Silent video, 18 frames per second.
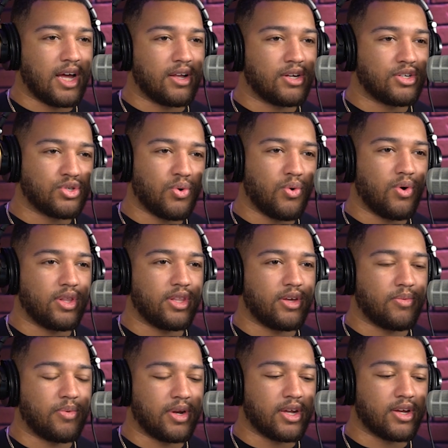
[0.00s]
down the
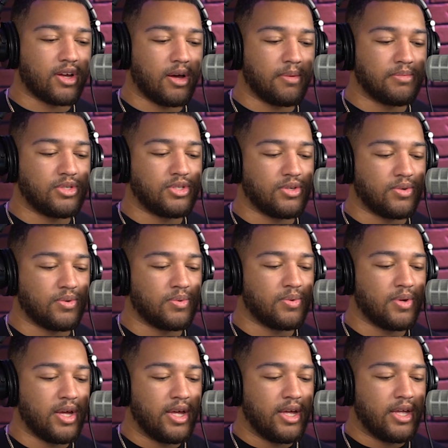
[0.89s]
toilet when it comes
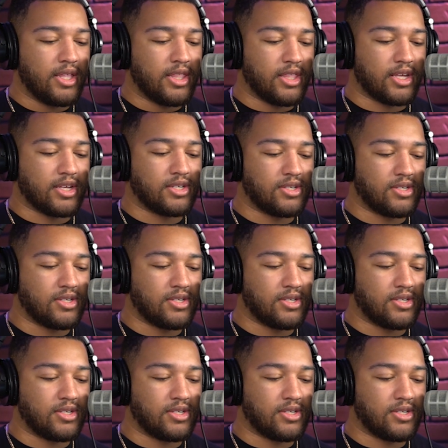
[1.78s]
to this